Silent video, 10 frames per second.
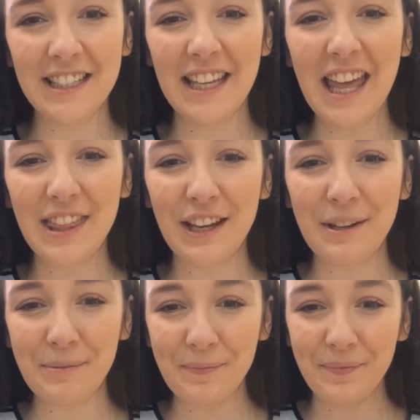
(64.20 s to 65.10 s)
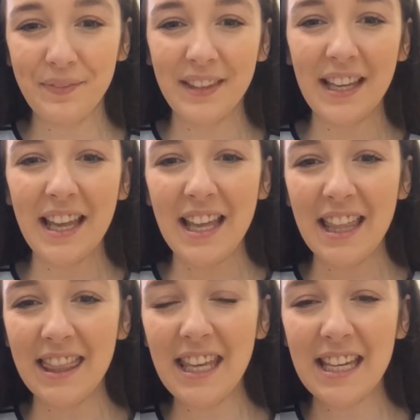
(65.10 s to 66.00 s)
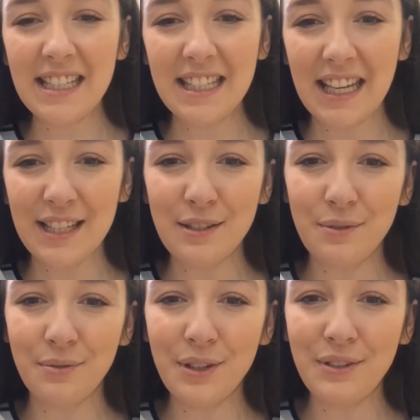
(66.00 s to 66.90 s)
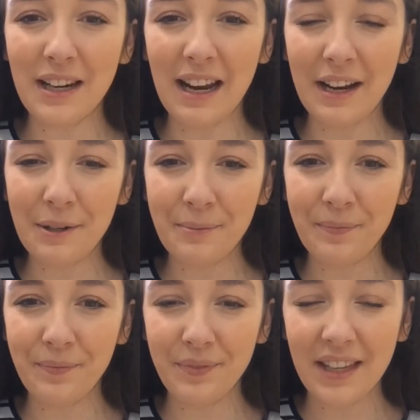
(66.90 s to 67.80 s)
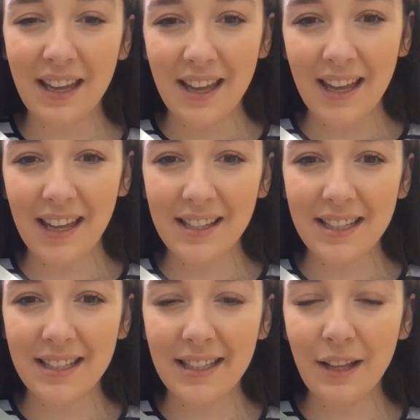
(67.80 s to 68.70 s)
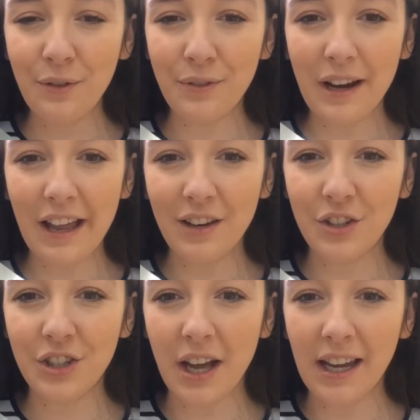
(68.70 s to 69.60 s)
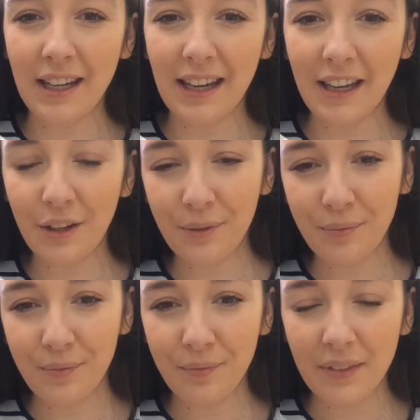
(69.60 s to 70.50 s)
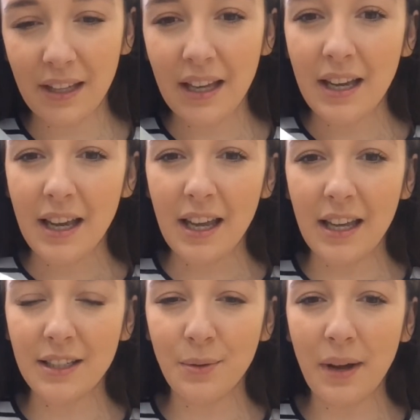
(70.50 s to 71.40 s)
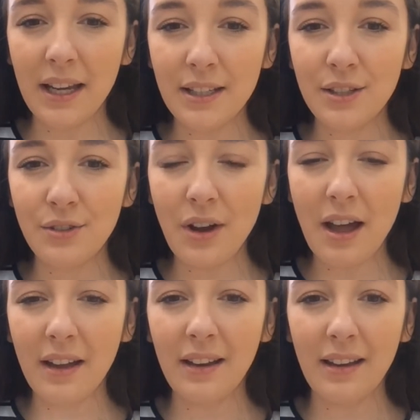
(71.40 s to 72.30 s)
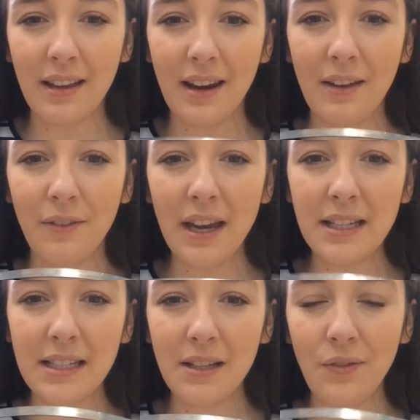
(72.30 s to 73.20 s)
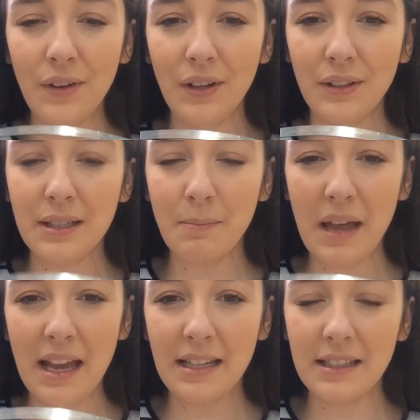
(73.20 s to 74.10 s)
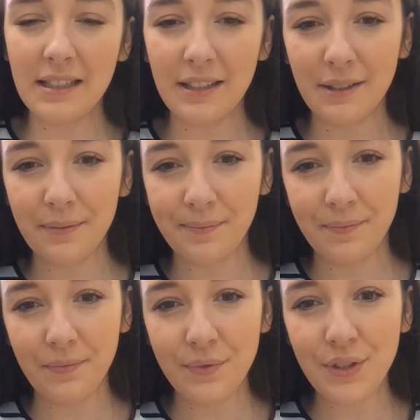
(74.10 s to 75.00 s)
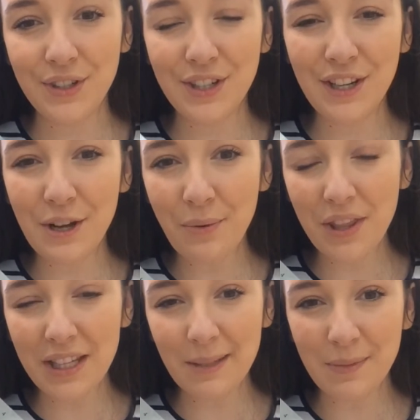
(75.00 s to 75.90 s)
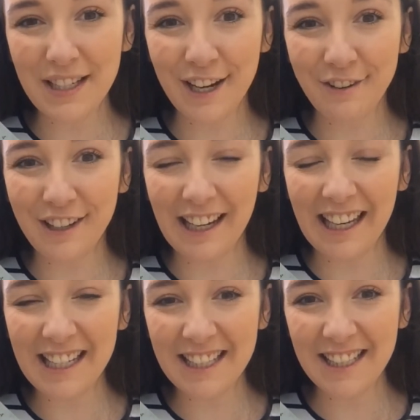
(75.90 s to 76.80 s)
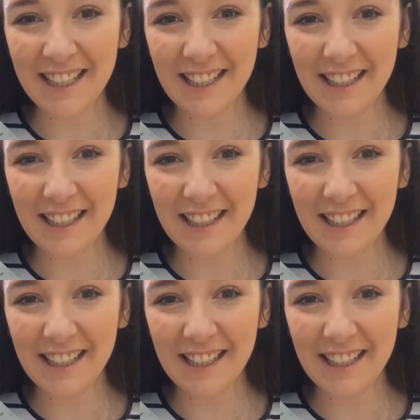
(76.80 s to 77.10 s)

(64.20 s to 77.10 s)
together. This is a ruler. It's silver and shiny. It's quite strong and I find it difficult to bend. Do you know what this material is?